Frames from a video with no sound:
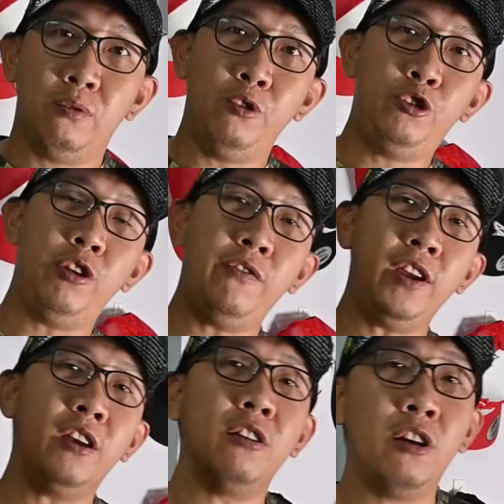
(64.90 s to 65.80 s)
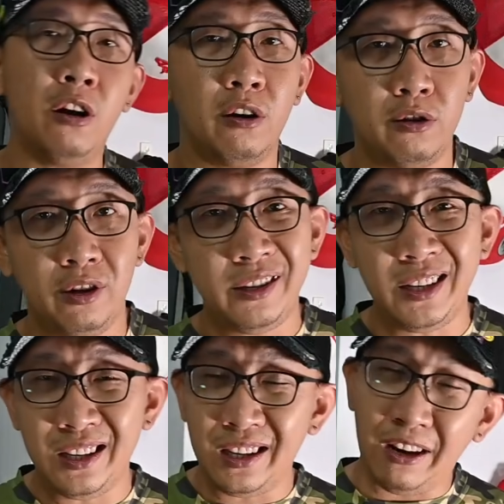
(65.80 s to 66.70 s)
Retrieving a lure, is
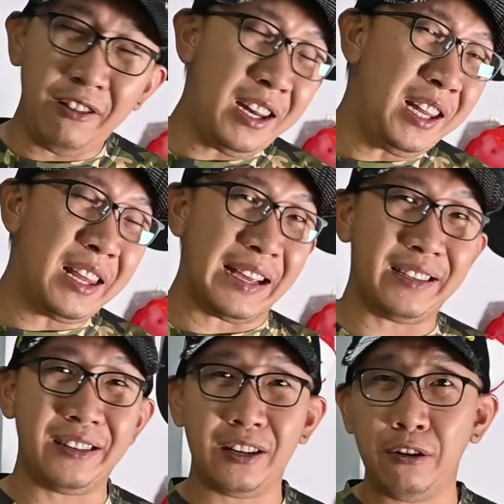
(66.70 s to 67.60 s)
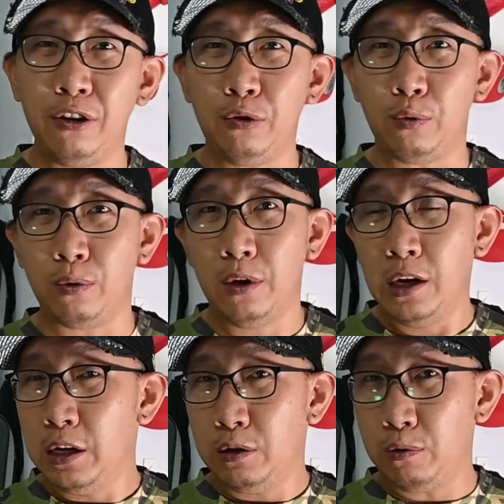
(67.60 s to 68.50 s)
it really necessary to
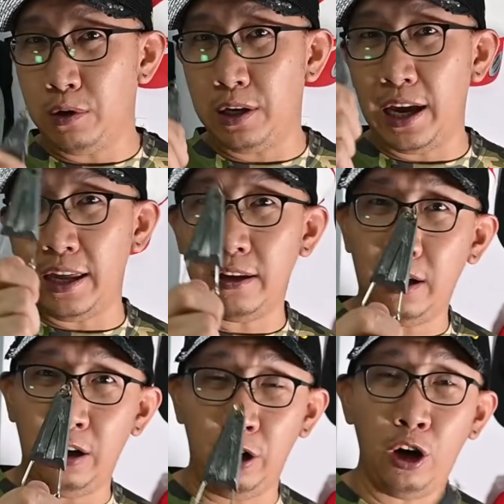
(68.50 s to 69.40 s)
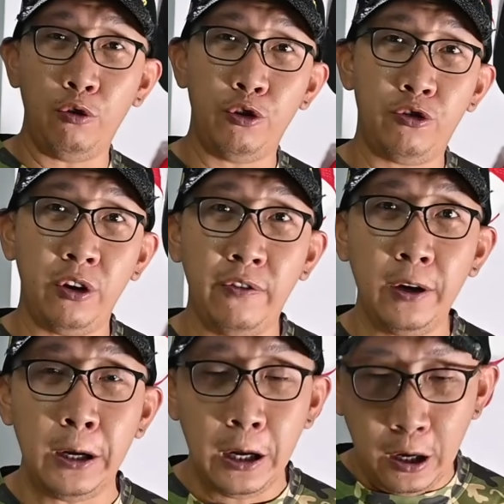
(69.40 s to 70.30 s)
get a lure
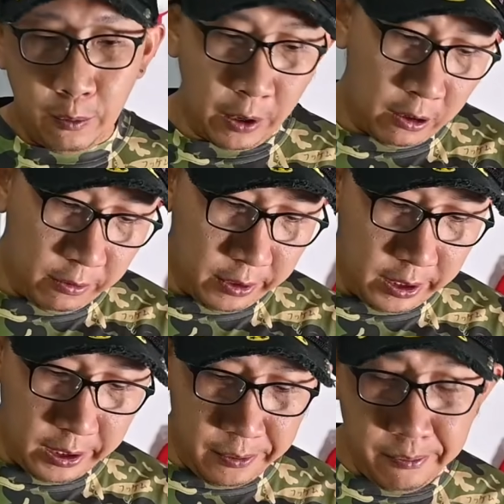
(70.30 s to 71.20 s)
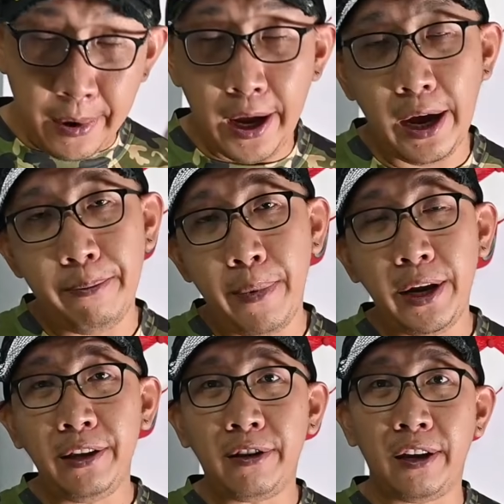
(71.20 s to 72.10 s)
retriever? Well, there are
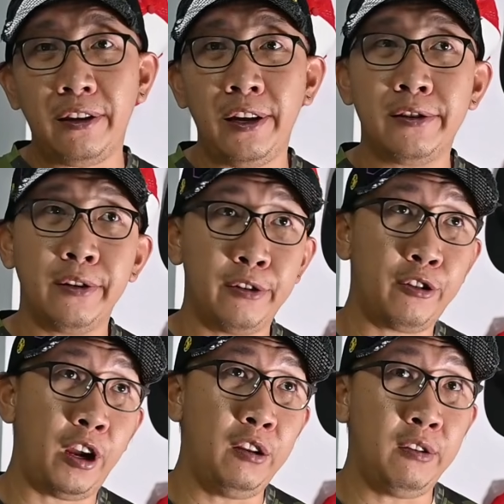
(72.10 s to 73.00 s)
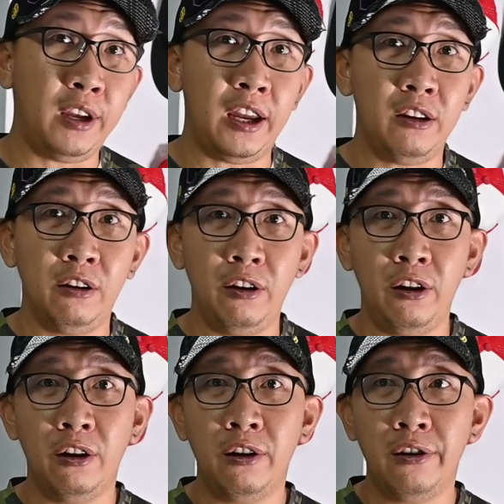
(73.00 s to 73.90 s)
many tactics of trying to get your
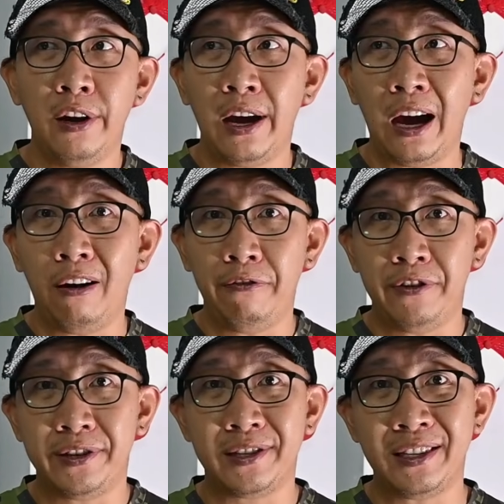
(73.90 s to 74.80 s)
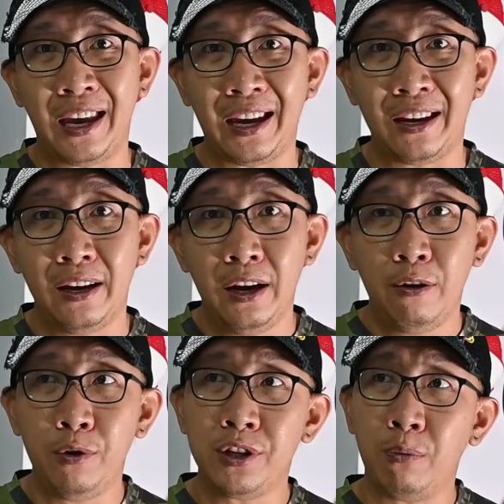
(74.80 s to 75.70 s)
lure out of a snag,
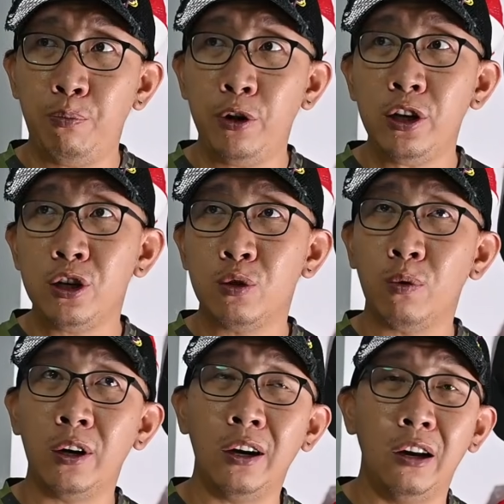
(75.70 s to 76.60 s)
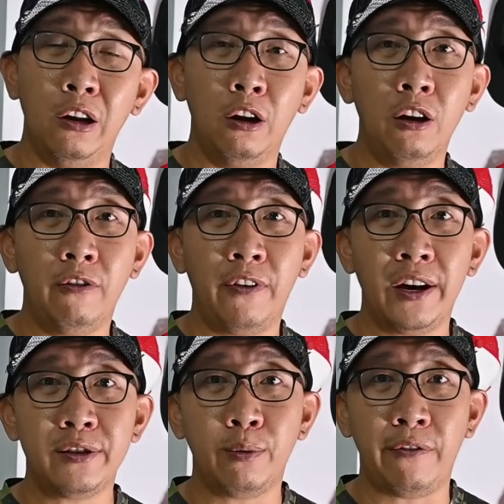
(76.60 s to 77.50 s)
which I'm pretty sure a lot of
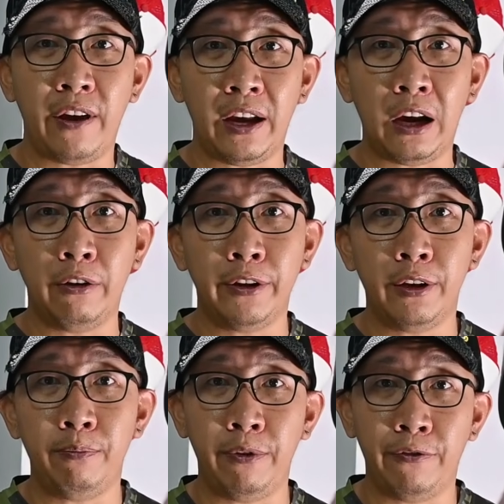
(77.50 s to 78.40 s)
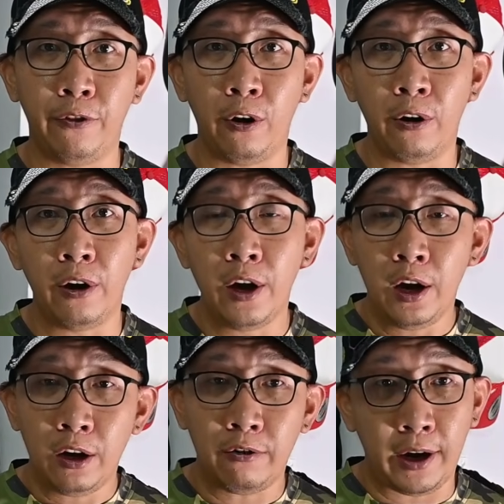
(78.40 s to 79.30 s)
us will have encountered before.
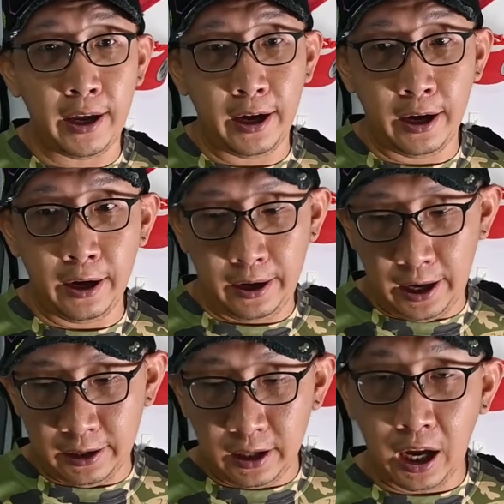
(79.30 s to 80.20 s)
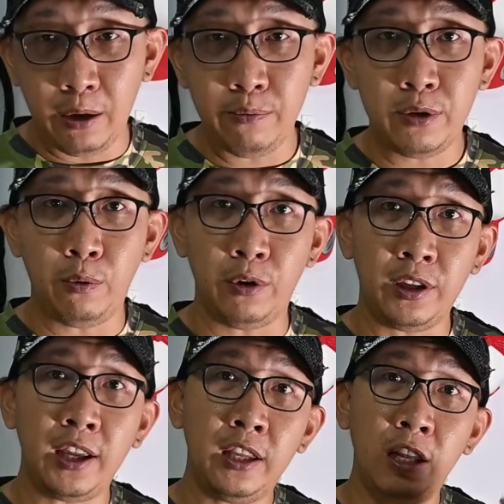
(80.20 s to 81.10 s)
Right? At times we will
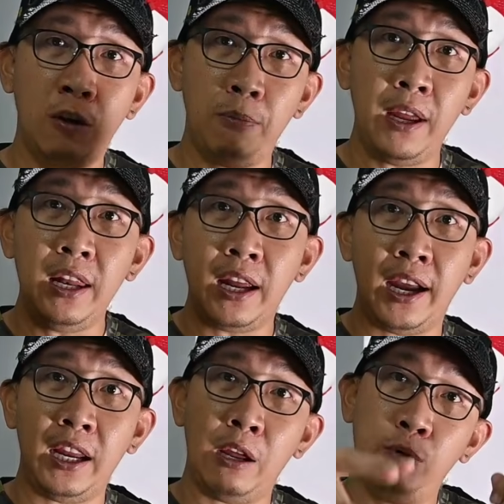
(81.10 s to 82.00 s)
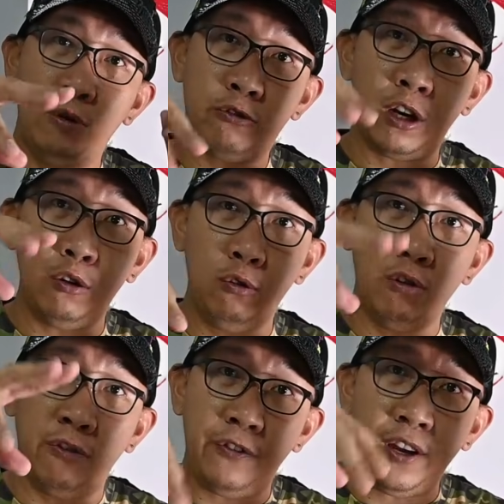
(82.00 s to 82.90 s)
tighten our main line and we try to do
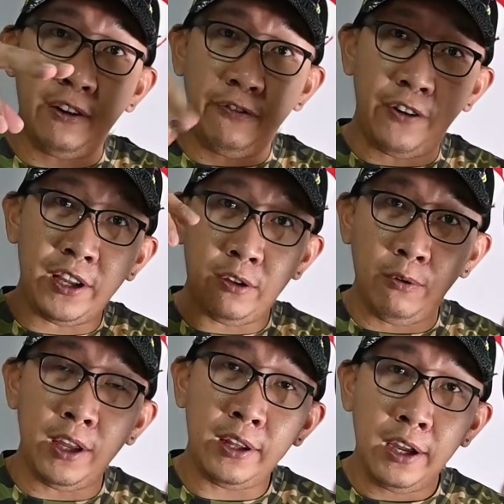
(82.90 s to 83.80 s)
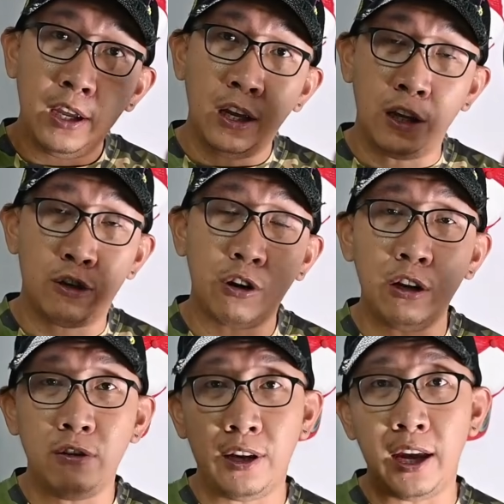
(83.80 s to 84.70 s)
a finger flick to it and try
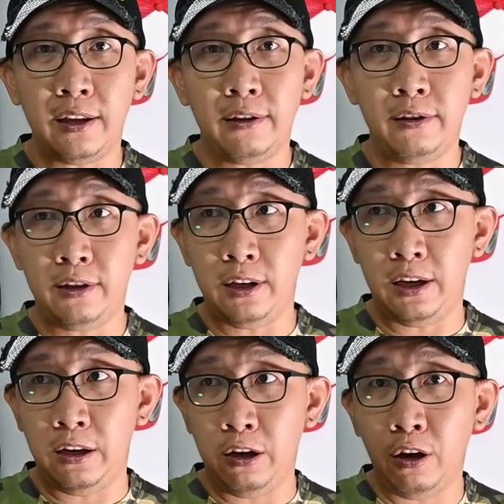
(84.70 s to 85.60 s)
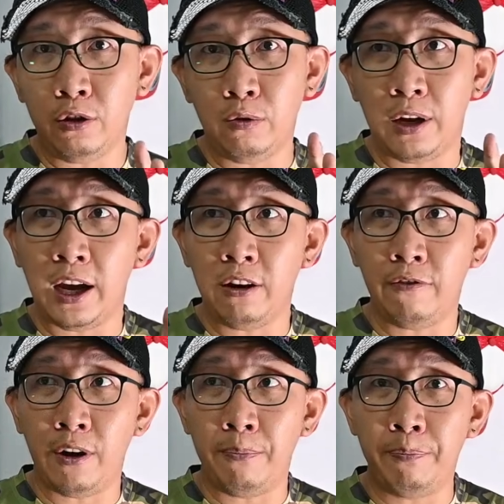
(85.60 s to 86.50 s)
to get the lure to kind
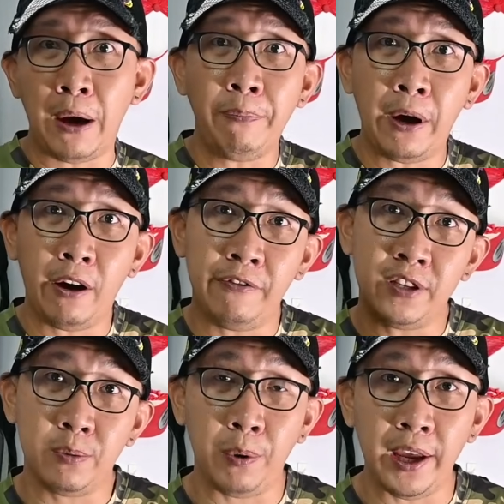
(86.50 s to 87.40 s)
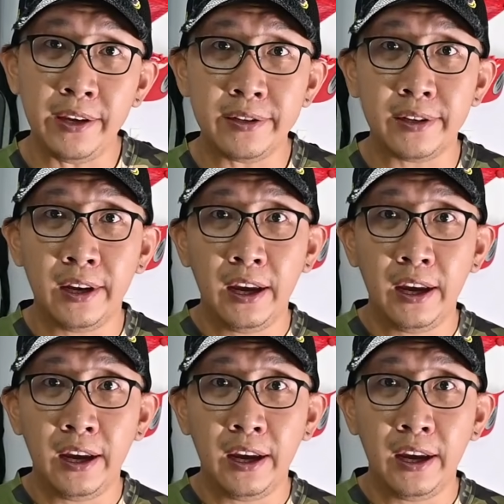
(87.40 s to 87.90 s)
of bump out of its place.